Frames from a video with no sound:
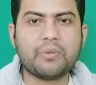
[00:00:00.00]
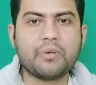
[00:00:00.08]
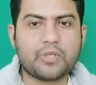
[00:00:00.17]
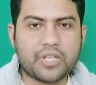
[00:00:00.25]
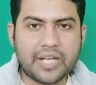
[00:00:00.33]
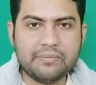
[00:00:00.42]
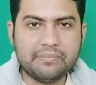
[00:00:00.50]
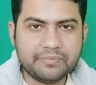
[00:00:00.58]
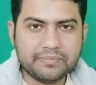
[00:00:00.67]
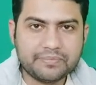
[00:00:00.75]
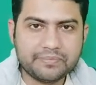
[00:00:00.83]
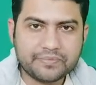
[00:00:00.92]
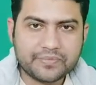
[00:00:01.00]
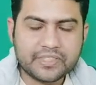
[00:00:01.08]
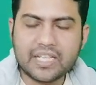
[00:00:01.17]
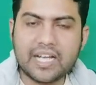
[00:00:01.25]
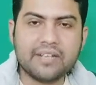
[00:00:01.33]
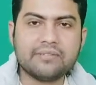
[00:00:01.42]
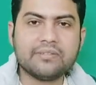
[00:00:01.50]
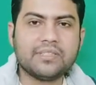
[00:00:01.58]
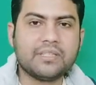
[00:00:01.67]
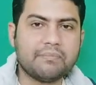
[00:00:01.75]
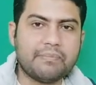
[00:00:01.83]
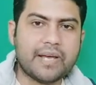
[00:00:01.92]
before time,
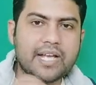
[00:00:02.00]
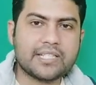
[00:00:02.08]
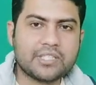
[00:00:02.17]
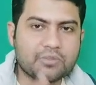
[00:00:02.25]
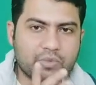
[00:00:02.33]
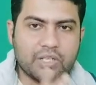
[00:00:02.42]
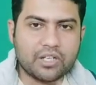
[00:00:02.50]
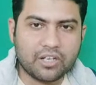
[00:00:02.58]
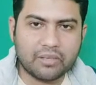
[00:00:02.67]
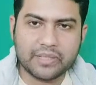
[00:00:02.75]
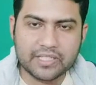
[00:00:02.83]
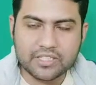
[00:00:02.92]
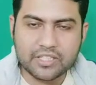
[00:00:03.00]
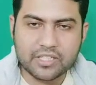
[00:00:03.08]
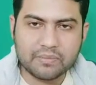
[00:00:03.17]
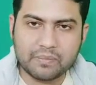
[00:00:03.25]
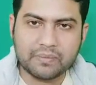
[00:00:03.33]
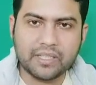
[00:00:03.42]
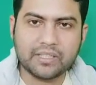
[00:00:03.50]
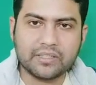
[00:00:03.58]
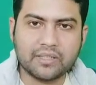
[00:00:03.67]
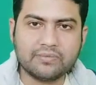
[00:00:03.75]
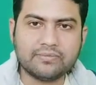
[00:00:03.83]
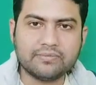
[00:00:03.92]
and the batch will commence on 15th
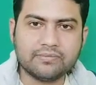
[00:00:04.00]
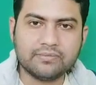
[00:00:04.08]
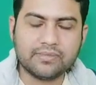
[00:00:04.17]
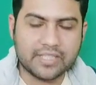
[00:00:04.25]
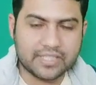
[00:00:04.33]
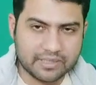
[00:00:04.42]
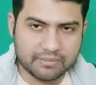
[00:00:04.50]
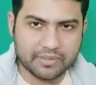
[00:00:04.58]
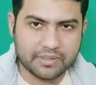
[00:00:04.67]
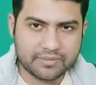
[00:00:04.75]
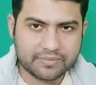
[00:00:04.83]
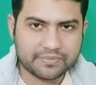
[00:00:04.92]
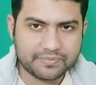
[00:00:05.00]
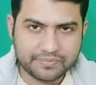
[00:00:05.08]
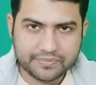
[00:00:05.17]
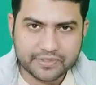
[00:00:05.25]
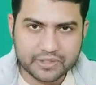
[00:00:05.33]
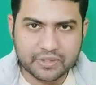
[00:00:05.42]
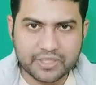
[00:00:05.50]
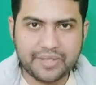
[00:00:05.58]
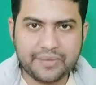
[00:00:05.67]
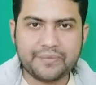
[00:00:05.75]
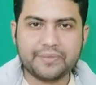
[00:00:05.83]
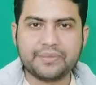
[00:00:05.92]
of December.
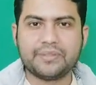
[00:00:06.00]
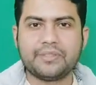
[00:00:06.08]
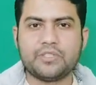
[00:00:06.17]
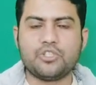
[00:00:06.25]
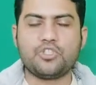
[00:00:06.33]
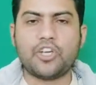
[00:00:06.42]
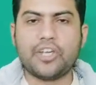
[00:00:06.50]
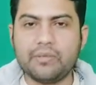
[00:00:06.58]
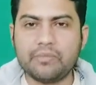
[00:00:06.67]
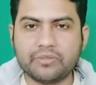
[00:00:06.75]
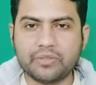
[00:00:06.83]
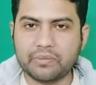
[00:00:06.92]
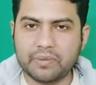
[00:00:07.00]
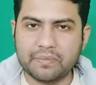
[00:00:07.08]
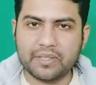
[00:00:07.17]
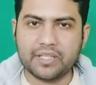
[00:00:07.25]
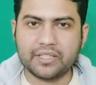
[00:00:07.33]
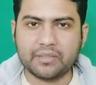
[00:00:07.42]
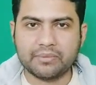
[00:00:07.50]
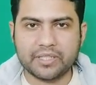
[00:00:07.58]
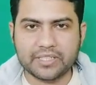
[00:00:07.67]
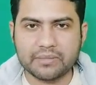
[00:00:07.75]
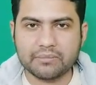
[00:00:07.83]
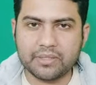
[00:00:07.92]
Okay, join before 15th of
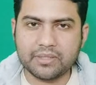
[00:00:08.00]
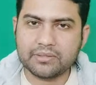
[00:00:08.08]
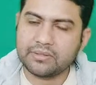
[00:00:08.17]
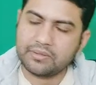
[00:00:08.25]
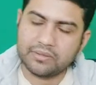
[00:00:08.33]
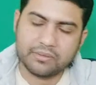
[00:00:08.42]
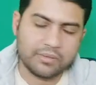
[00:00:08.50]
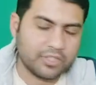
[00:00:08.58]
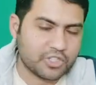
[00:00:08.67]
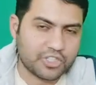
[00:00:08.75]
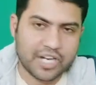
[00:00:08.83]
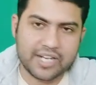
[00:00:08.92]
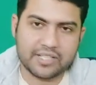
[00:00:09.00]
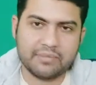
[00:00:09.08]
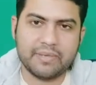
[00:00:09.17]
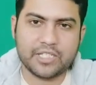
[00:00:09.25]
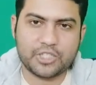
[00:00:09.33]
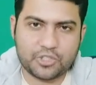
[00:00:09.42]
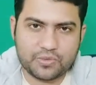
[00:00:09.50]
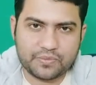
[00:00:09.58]
December. We'll start the batch,